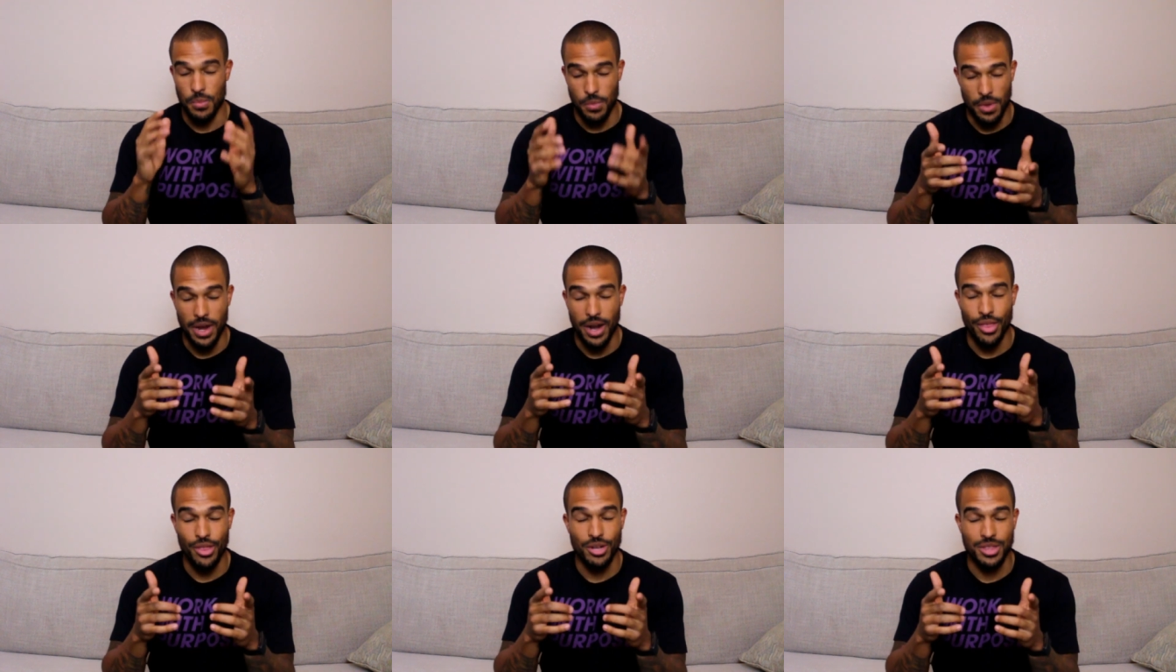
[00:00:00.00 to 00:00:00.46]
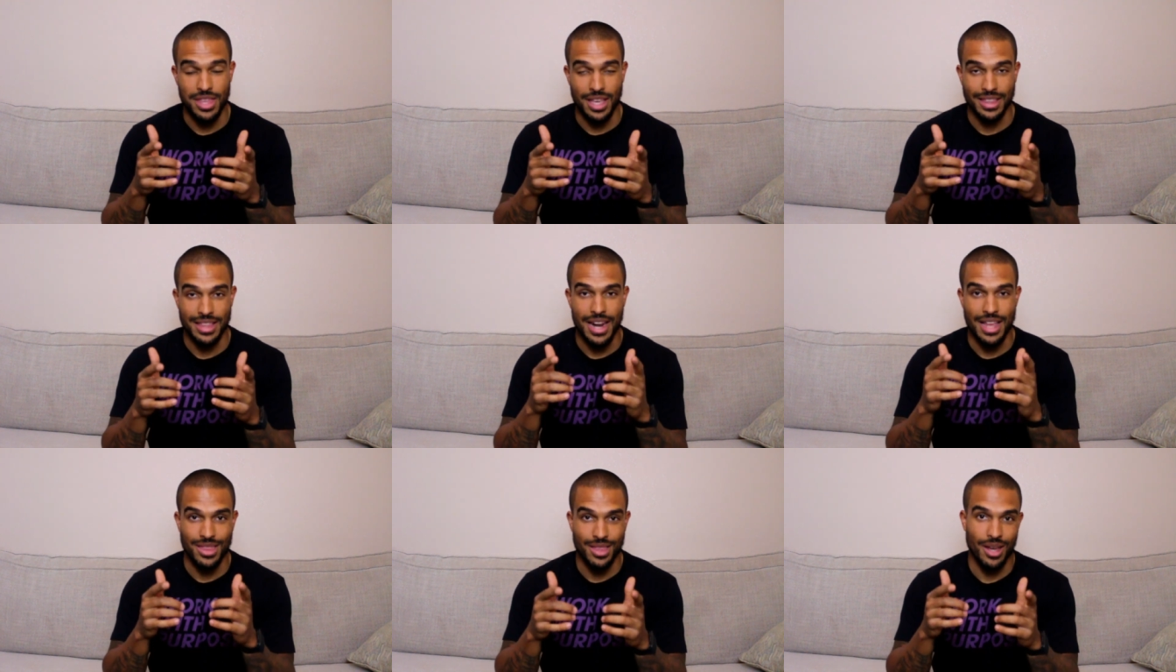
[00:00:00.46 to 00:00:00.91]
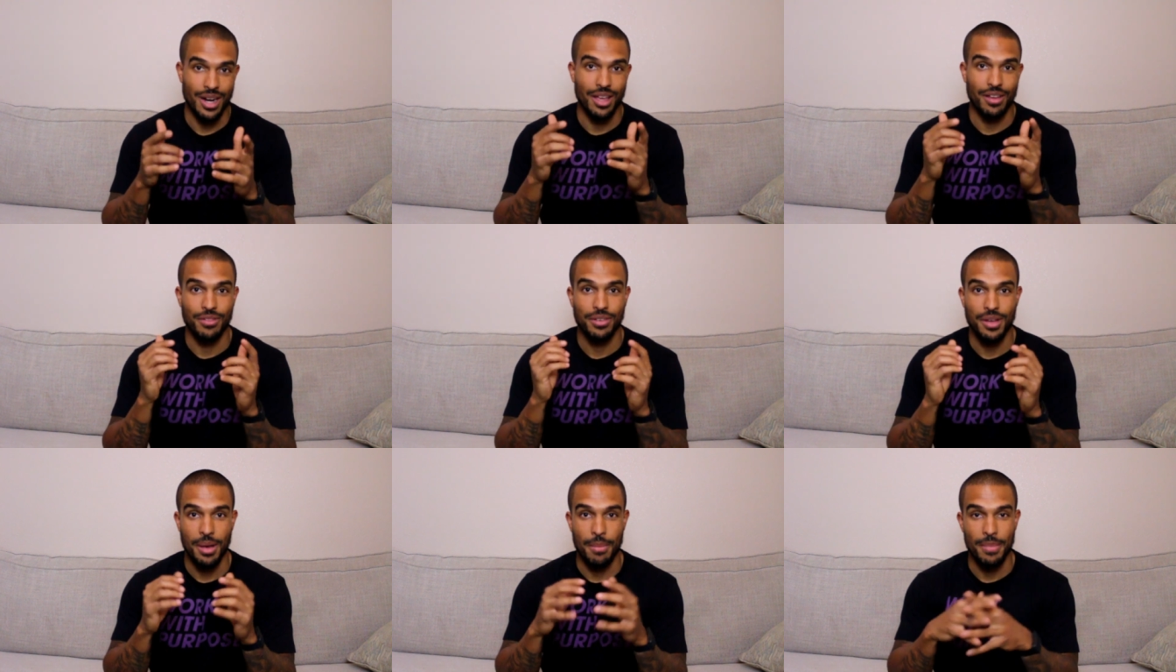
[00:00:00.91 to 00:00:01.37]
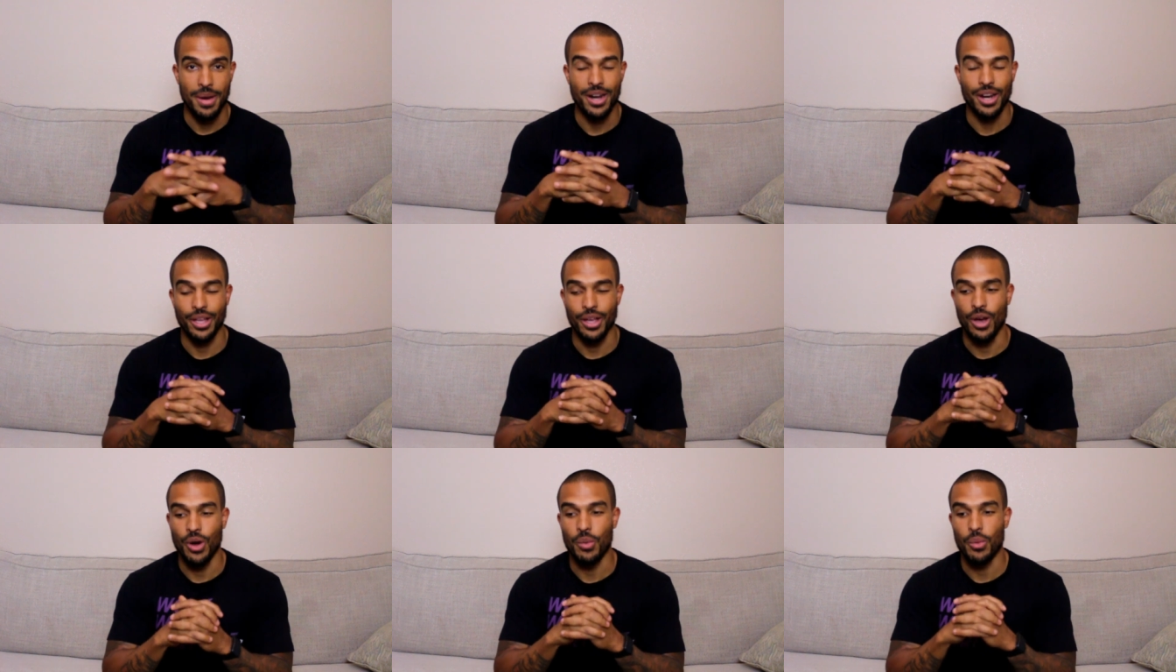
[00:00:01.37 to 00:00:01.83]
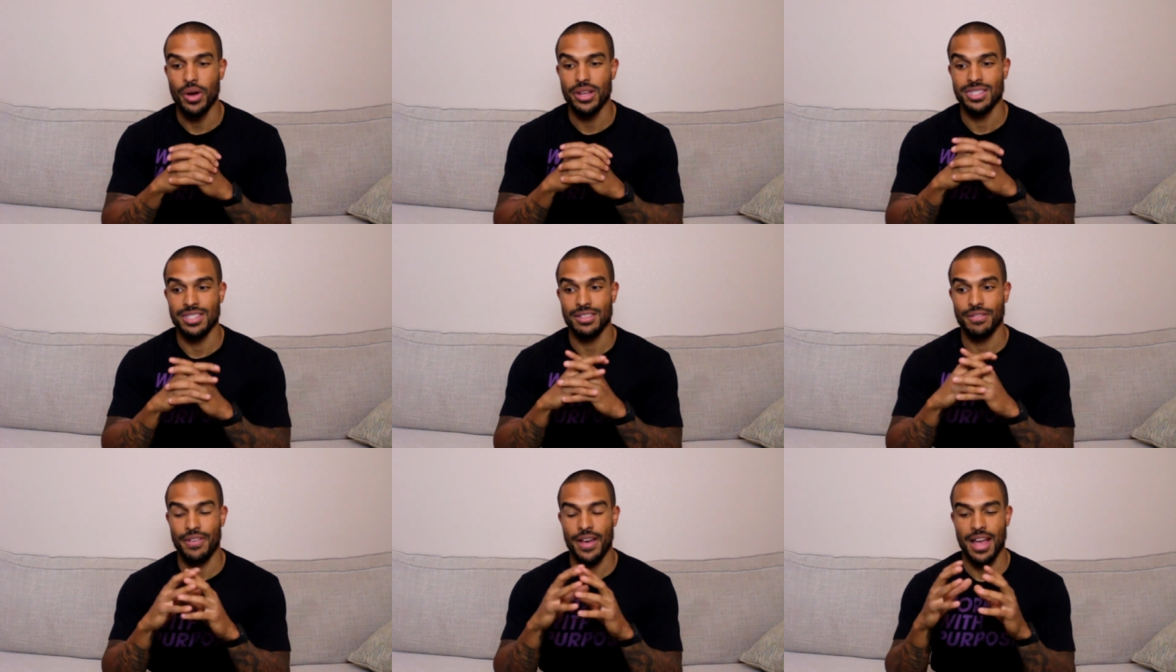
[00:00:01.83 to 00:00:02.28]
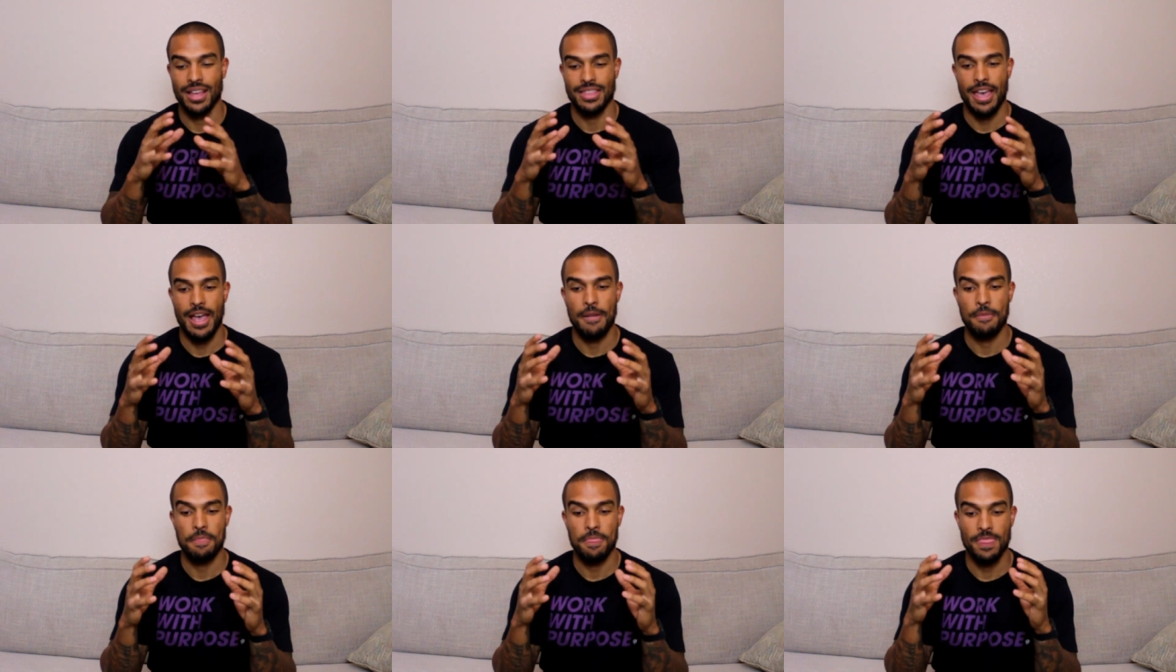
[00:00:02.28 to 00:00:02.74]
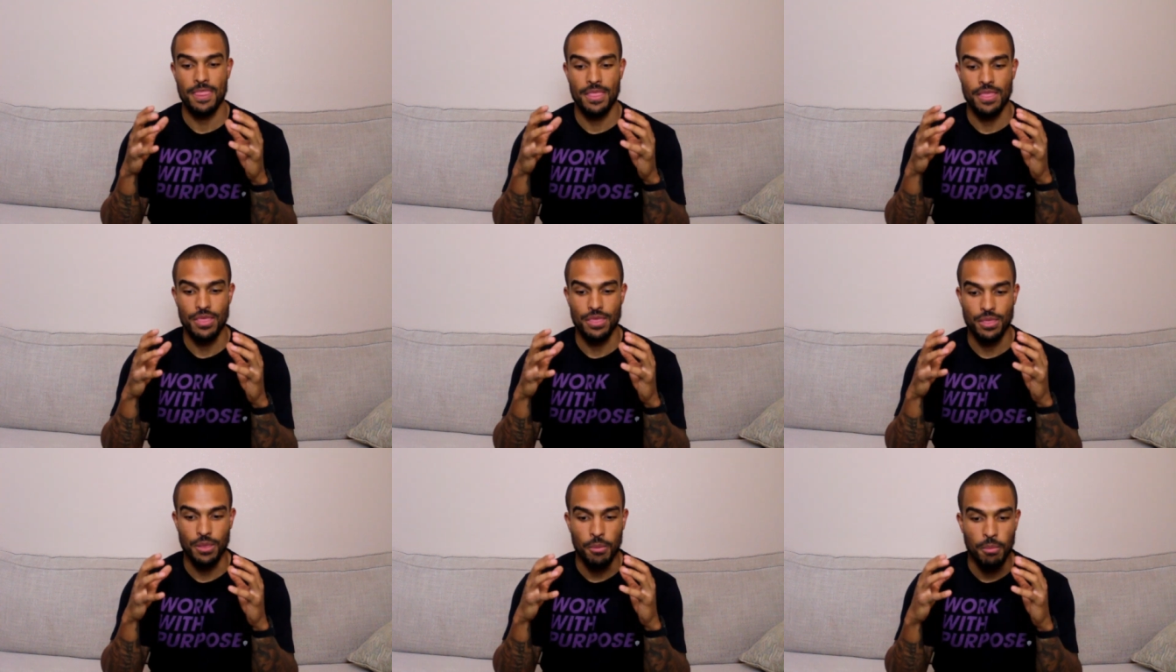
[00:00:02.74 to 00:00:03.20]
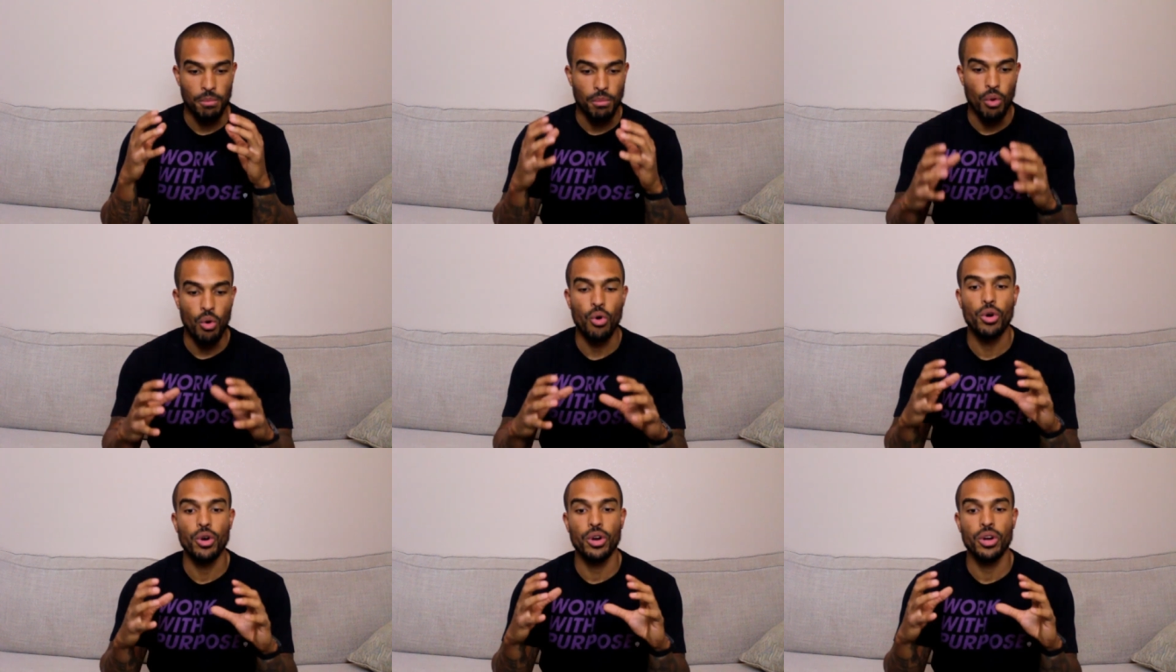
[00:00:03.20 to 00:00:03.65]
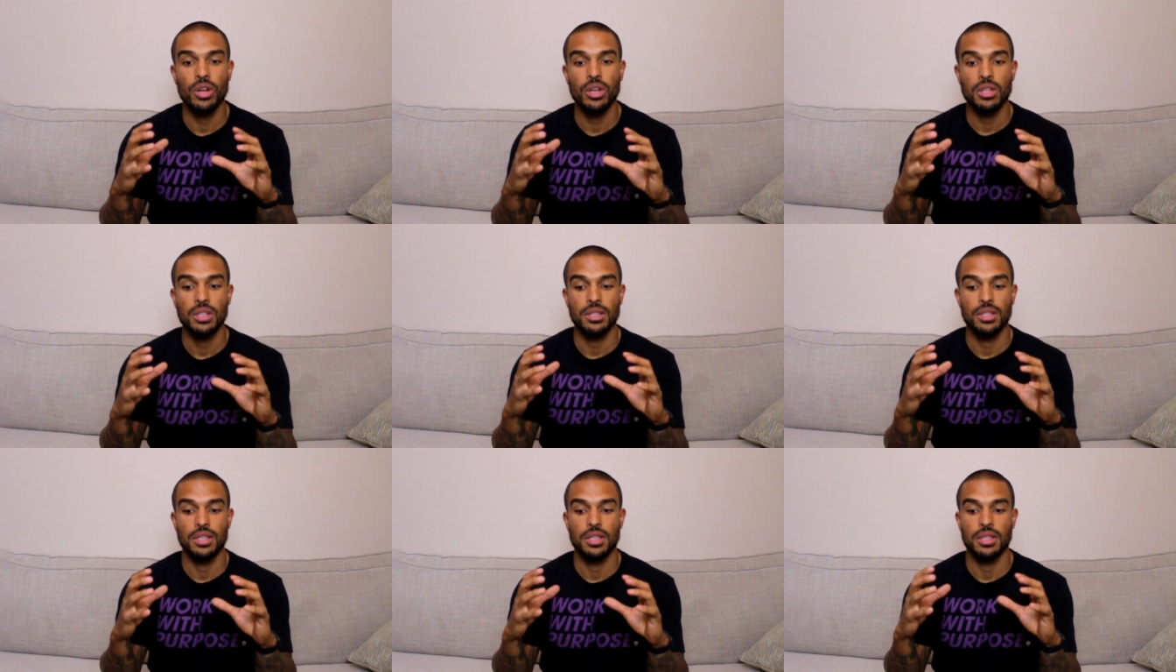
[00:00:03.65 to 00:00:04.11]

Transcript: Another thing that I thought of a minute ago was the fact that the more